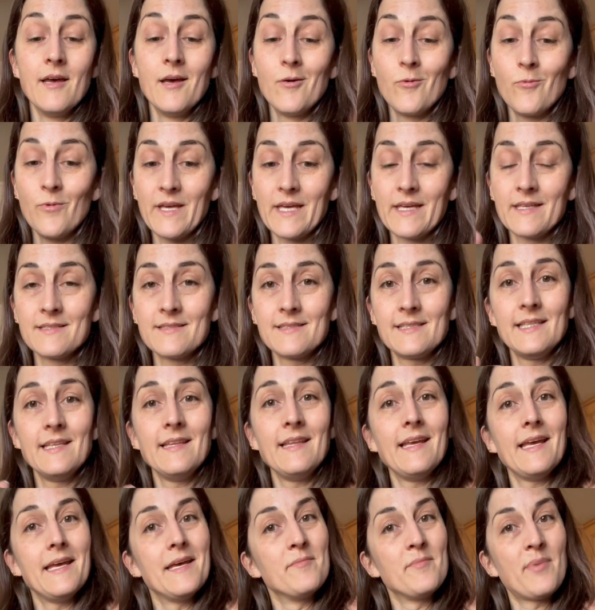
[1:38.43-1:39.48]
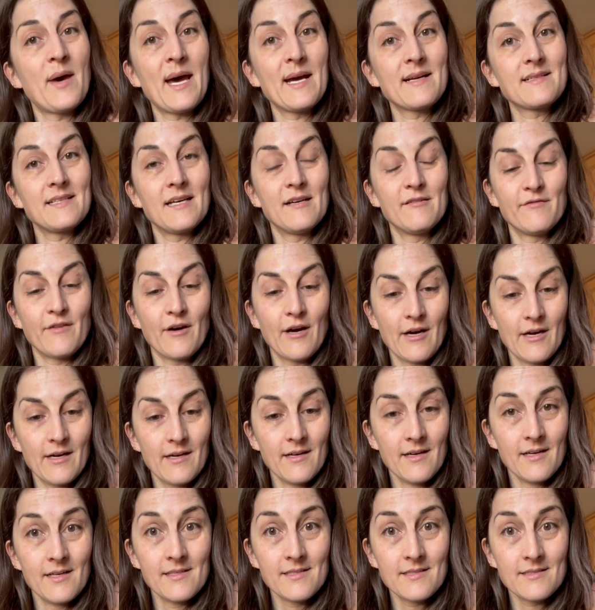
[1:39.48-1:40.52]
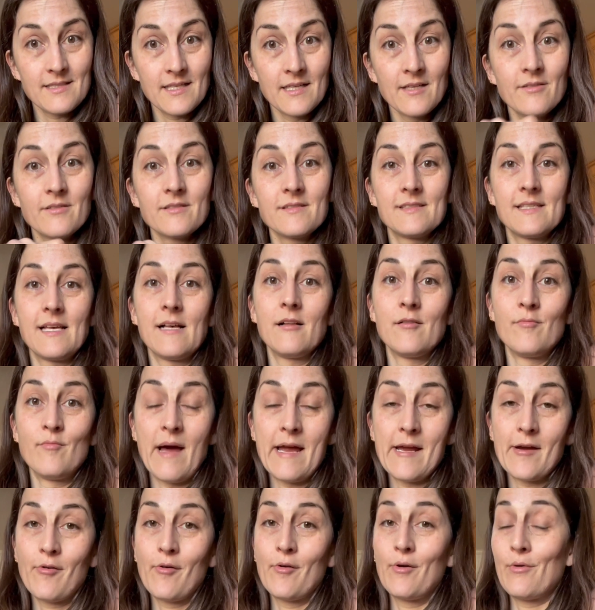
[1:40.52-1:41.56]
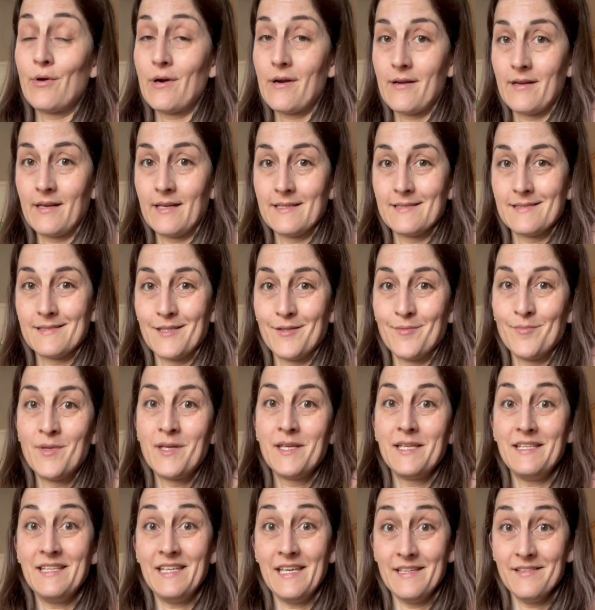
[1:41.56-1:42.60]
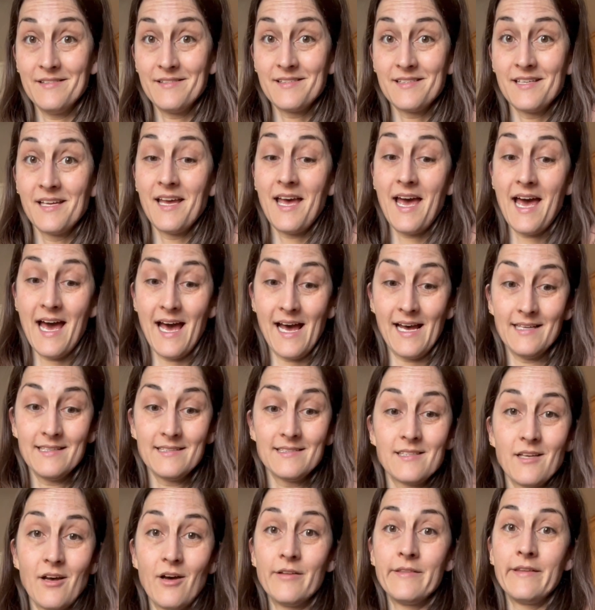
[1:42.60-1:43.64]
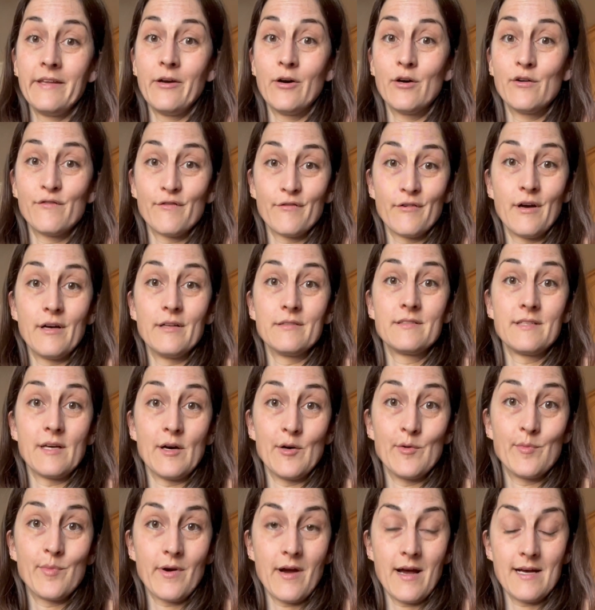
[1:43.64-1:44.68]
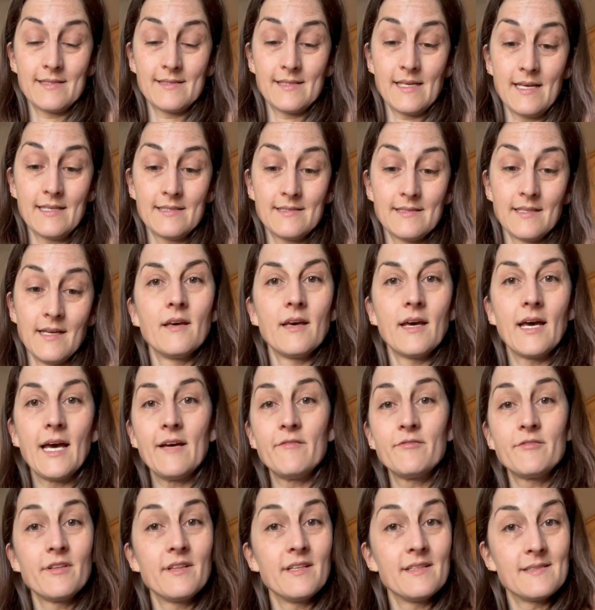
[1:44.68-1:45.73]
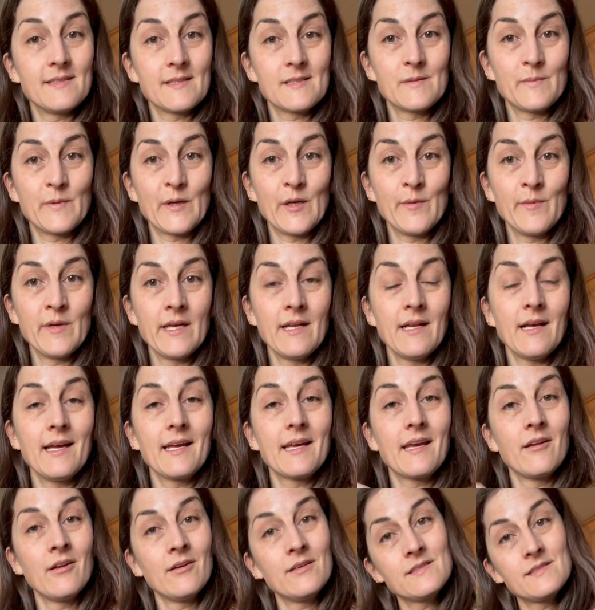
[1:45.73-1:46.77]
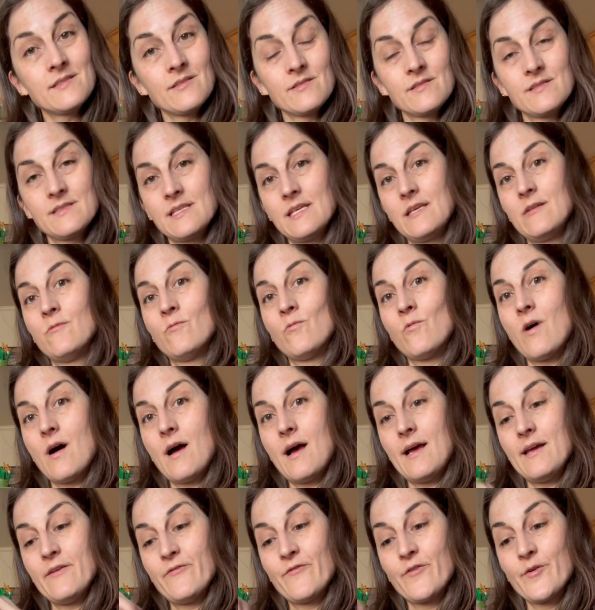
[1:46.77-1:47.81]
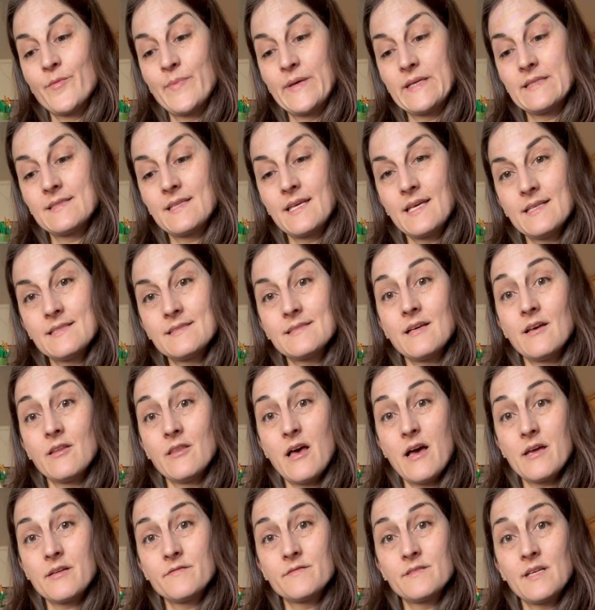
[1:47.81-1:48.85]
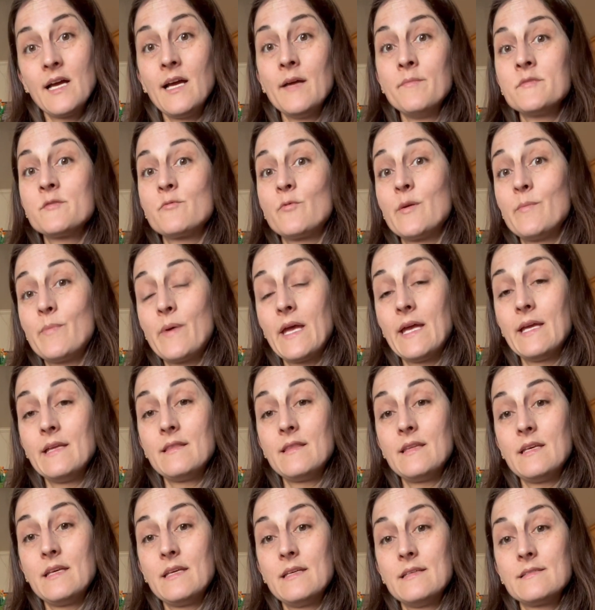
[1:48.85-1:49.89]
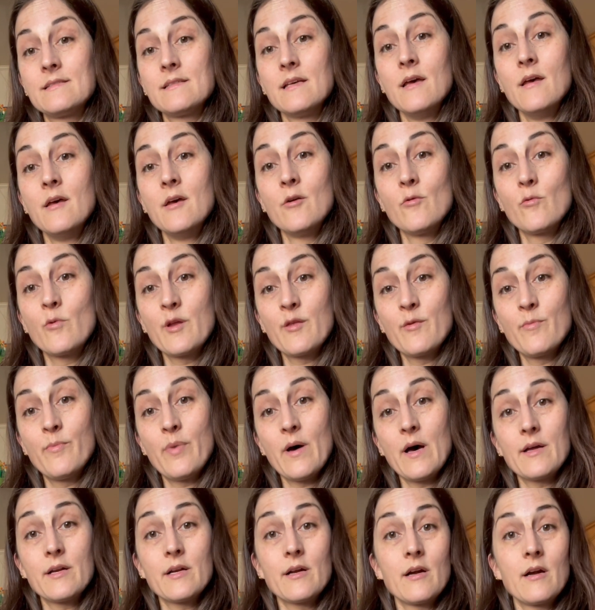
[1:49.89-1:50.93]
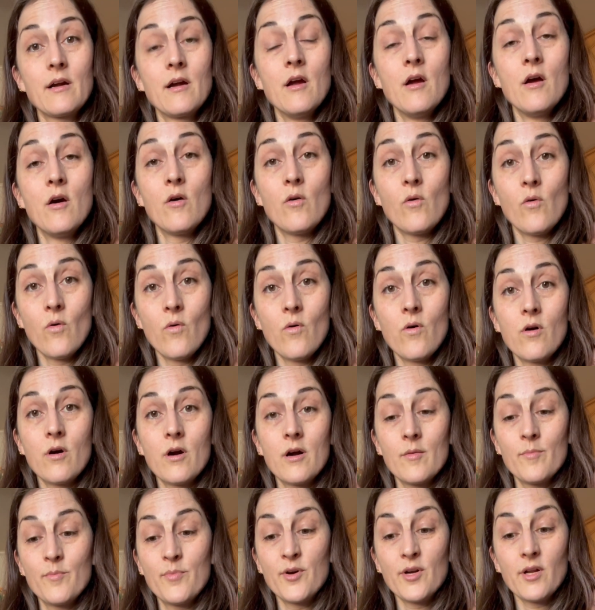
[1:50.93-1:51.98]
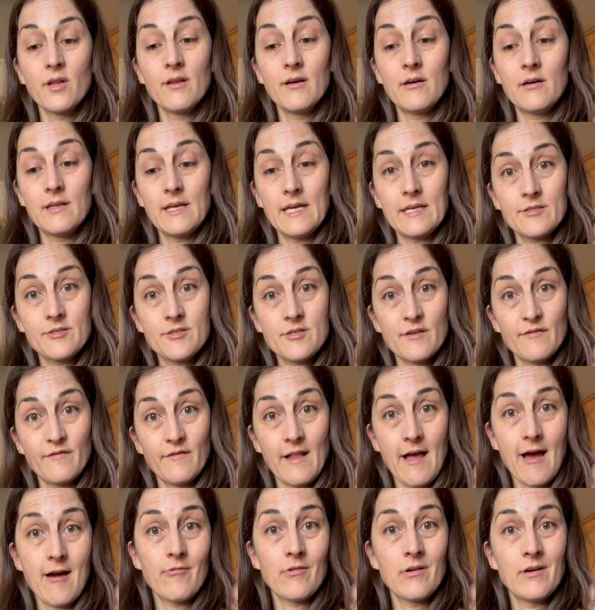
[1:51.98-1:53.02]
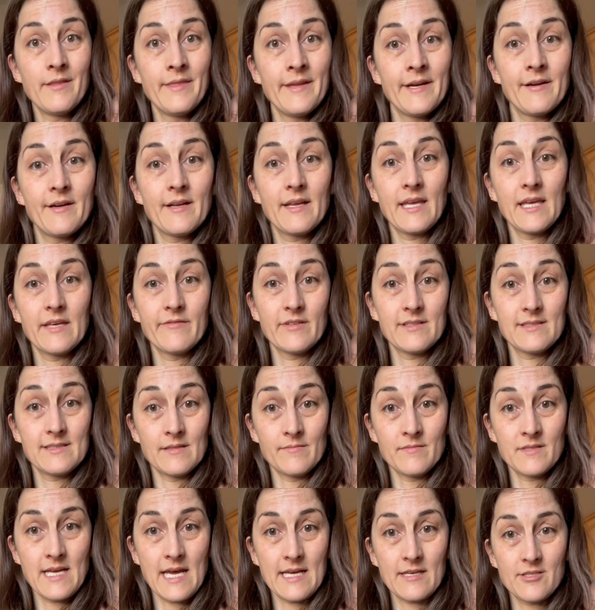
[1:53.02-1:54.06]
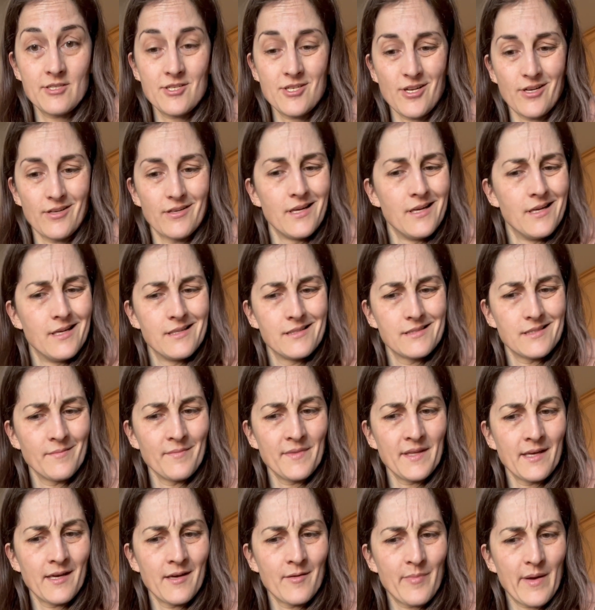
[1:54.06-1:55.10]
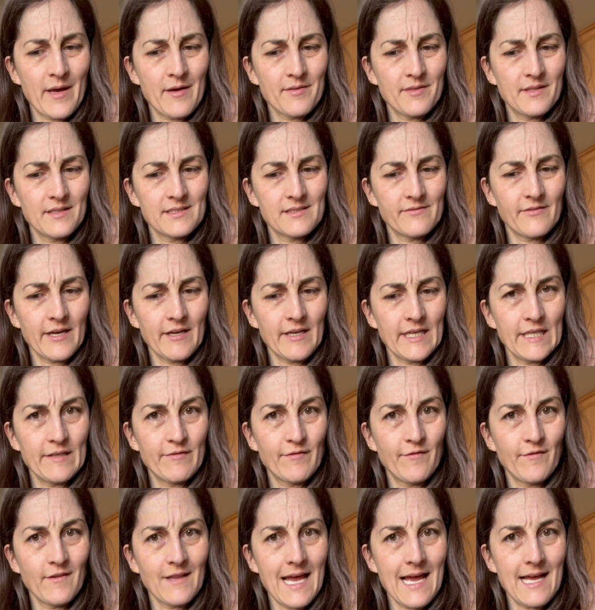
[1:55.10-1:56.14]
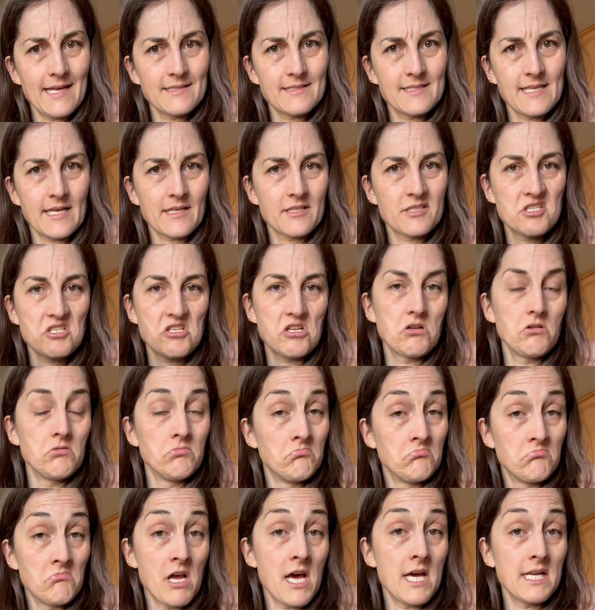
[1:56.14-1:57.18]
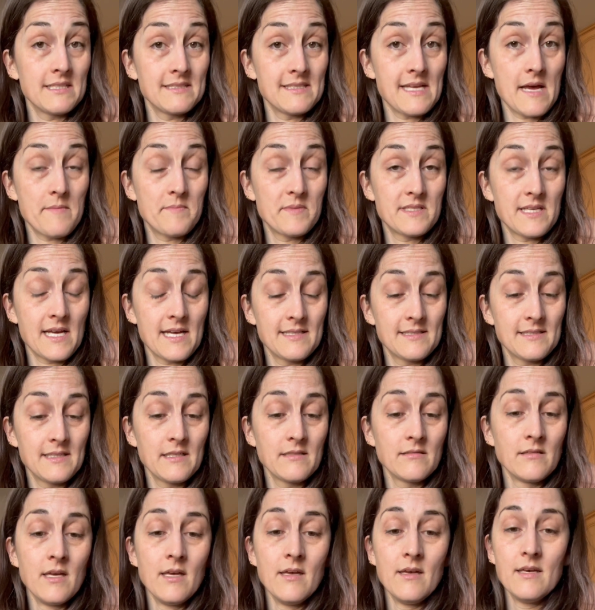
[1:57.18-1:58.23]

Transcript: we can see the impact of our single-cell microorganism yeast has on the overall dough process. After this experiment, I can also see why for biscuits, a lot of times we paint these with butter or put a little extra flour on there to give it some texture. Something about this very flat texture, not as appetizing.